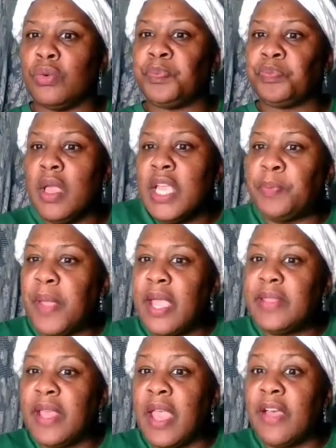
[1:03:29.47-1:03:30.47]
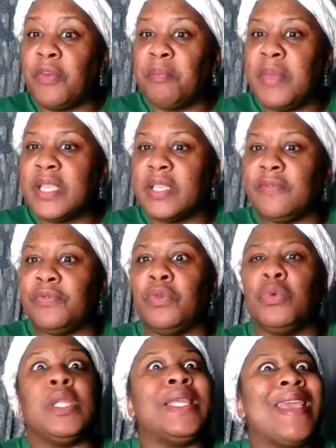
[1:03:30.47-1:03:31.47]
In Japan, they have amazing
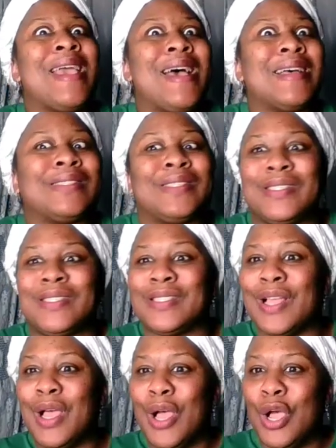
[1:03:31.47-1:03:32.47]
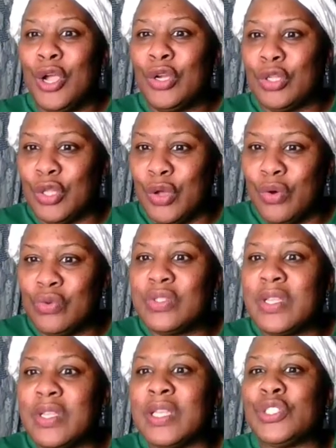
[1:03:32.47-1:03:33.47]
food. Yes. Clothes and
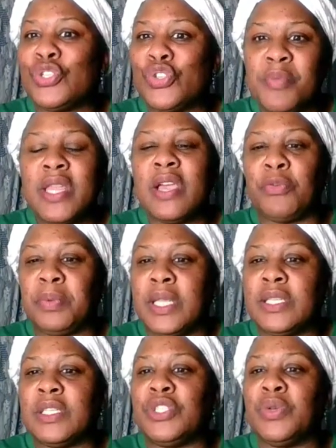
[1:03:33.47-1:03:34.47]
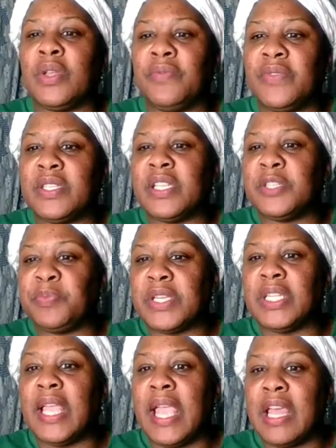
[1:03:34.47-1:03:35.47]
so many other places you can visit,
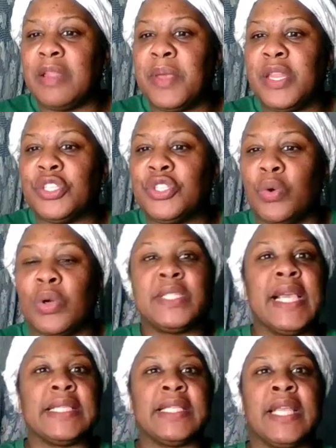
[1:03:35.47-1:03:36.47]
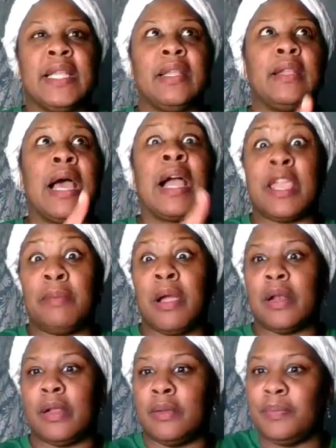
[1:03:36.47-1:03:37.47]
especially animated stores. Yes, in
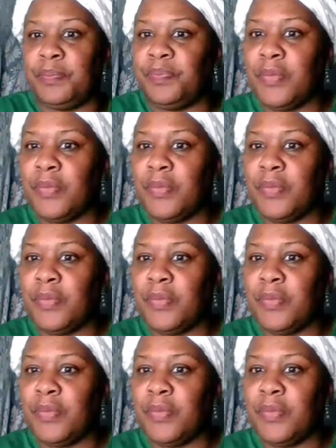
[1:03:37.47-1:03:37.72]
Akihabara.